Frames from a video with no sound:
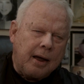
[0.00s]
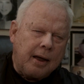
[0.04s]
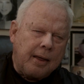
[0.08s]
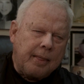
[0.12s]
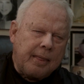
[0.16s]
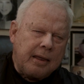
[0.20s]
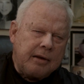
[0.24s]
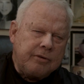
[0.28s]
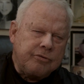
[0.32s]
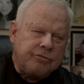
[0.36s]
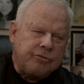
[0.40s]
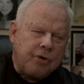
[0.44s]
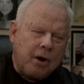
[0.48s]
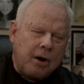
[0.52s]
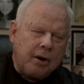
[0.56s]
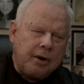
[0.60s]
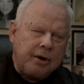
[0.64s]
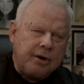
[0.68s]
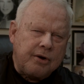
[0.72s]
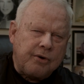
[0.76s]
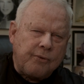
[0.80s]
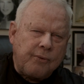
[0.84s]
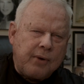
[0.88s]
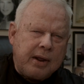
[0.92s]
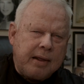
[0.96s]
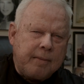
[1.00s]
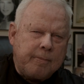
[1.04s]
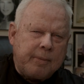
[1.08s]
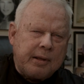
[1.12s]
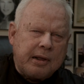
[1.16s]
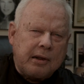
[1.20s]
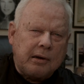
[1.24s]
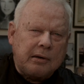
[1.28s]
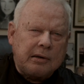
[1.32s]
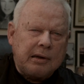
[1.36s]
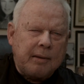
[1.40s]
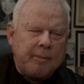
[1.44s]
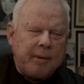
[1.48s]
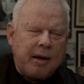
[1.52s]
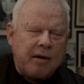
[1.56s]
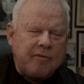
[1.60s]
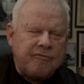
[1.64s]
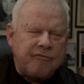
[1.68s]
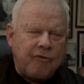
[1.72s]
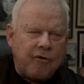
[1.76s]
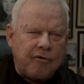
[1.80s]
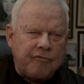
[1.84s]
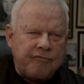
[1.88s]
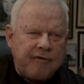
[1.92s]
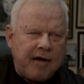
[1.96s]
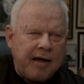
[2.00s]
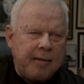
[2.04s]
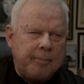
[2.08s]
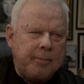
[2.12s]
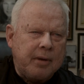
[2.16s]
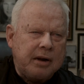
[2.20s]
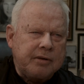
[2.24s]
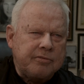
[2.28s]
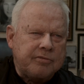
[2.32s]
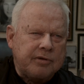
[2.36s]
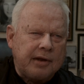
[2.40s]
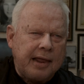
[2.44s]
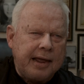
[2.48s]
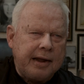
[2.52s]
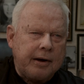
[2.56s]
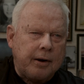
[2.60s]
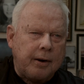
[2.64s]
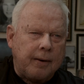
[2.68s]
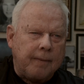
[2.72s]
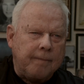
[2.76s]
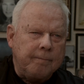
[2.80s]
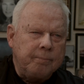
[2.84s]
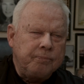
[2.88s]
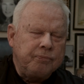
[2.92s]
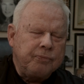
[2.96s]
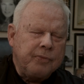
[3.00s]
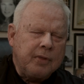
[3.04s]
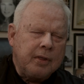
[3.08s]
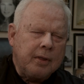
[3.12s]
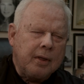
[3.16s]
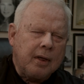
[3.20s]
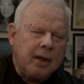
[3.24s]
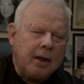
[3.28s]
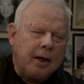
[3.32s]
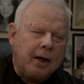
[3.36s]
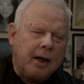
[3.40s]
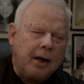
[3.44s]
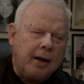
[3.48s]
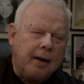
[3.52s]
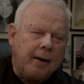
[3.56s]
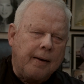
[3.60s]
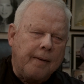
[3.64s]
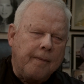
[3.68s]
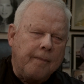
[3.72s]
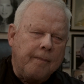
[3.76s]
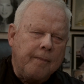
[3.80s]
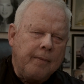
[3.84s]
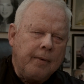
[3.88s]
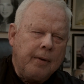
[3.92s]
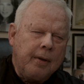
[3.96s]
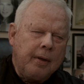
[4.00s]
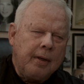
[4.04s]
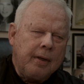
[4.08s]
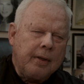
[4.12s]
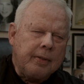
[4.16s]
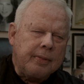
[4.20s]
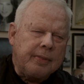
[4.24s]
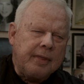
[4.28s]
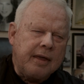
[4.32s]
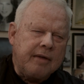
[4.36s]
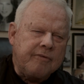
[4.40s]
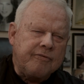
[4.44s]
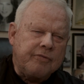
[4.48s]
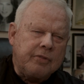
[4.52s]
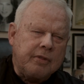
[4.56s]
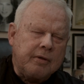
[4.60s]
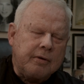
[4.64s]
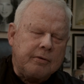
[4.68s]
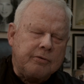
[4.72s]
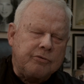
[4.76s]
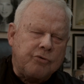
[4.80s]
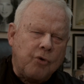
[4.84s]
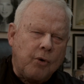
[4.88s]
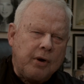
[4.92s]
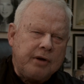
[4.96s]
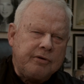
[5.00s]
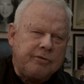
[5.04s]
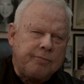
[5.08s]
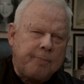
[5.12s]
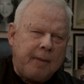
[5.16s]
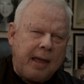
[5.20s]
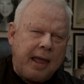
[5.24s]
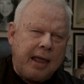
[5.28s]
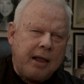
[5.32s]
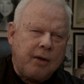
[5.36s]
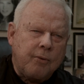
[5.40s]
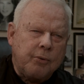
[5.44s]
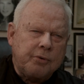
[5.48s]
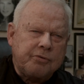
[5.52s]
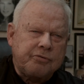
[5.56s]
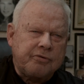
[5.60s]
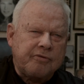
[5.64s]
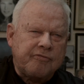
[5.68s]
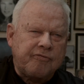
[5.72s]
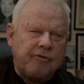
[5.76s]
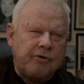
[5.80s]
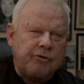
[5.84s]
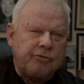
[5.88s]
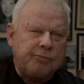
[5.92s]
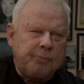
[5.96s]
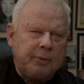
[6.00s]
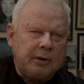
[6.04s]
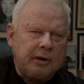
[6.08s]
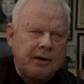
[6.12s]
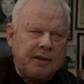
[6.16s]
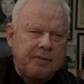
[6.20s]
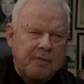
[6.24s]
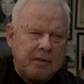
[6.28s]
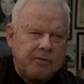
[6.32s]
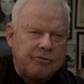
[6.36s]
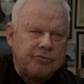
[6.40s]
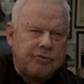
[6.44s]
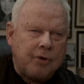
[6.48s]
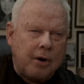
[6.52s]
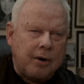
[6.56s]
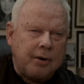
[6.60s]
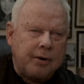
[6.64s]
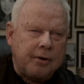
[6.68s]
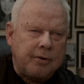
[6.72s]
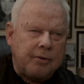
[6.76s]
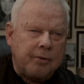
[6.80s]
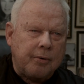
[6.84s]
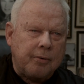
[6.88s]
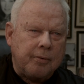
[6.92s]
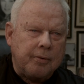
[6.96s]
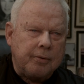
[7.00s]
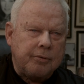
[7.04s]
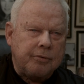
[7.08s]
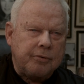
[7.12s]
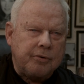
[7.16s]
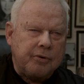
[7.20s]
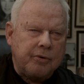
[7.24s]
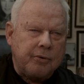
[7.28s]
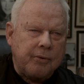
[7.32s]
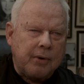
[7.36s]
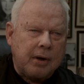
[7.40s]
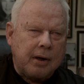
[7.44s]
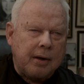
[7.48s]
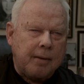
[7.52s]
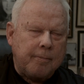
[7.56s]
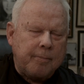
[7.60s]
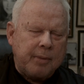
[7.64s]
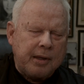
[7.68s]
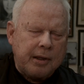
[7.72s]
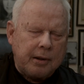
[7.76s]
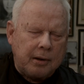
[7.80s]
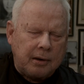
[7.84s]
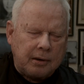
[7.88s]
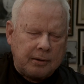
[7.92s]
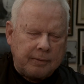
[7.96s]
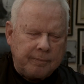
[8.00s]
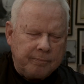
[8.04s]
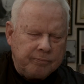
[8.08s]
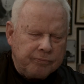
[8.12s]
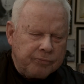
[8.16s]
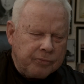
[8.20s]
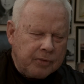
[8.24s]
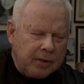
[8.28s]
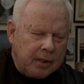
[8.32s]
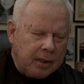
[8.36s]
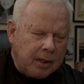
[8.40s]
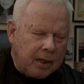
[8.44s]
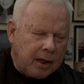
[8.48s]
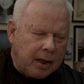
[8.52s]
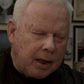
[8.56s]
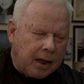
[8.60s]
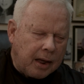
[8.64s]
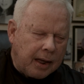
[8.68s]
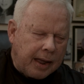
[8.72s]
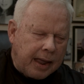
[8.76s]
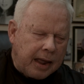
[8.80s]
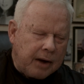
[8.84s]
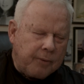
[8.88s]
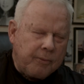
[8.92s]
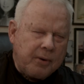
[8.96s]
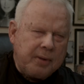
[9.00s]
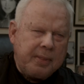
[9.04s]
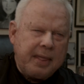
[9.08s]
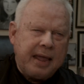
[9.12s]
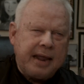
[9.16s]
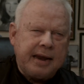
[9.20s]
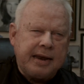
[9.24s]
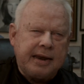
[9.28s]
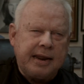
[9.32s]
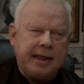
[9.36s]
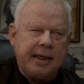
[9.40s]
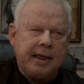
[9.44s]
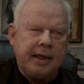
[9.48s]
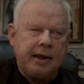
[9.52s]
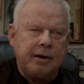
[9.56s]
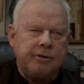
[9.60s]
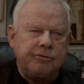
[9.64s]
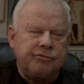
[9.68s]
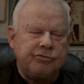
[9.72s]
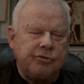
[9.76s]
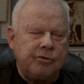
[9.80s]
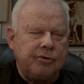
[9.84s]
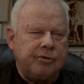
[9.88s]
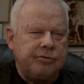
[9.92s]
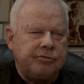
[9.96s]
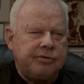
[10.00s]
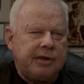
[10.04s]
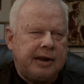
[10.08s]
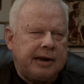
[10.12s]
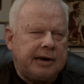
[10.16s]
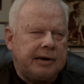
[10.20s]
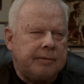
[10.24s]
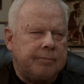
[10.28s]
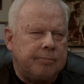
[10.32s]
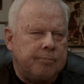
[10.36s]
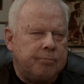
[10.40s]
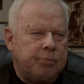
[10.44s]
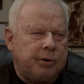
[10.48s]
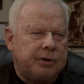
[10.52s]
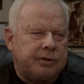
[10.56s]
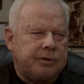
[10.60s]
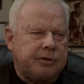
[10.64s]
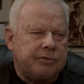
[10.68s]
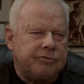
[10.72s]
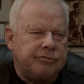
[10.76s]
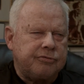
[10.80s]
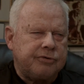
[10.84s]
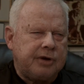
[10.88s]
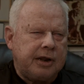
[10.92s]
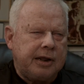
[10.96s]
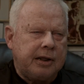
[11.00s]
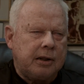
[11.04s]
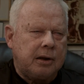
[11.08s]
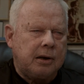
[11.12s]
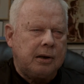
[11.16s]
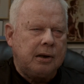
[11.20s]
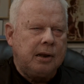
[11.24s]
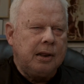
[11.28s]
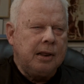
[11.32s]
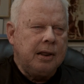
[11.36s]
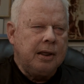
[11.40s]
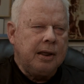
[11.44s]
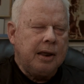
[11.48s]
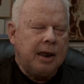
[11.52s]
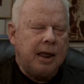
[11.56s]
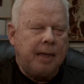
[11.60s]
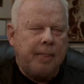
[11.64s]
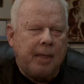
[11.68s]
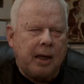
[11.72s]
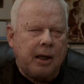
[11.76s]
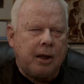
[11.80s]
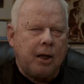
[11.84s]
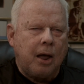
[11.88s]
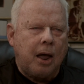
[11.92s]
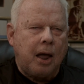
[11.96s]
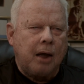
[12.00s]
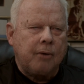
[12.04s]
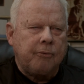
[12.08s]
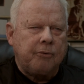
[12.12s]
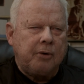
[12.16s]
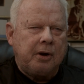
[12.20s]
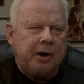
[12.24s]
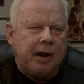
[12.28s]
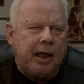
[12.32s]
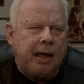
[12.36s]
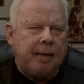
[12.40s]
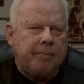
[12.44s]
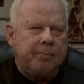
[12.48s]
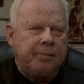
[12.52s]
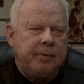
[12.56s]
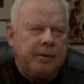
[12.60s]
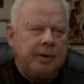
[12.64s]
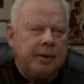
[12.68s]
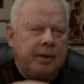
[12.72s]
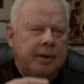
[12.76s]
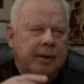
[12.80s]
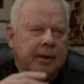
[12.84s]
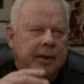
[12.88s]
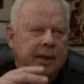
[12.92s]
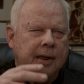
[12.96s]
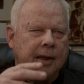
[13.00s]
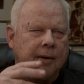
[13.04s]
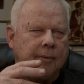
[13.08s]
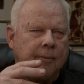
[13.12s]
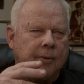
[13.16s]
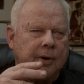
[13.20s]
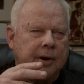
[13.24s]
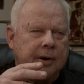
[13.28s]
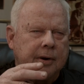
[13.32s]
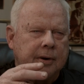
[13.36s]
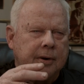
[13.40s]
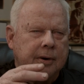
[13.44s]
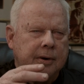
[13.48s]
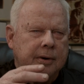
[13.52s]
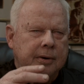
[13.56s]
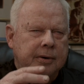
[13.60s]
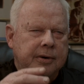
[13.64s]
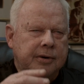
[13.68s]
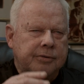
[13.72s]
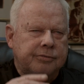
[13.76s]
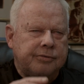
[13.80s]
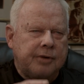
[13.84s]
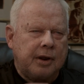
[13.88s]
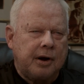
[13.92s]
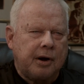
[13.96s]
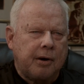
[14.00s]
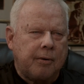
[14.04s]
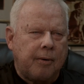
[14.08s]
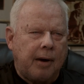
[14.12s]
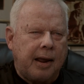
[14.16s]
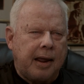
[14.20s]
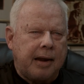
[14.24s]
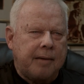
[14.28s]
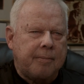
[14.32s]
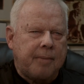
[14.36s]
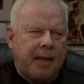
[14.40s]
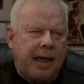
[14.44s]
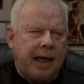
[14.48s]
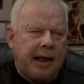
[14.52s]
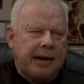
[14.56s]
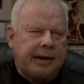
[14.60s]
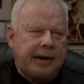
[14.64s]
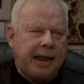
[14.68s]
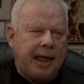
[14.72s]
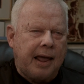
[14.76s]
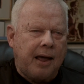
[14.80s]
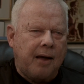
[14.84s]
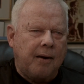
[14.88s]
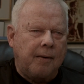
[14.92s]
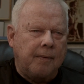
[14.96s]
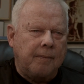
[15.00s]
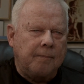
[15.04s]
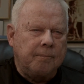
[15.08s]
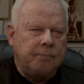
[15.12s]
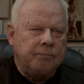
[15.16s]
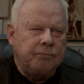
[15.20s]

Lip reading: they started to rebuild about 4 or 5 months later, the Deutsche Bank was the first building they started to build. And when they did, as soon as they put the steel and the concrete up, it would disintegrate back down.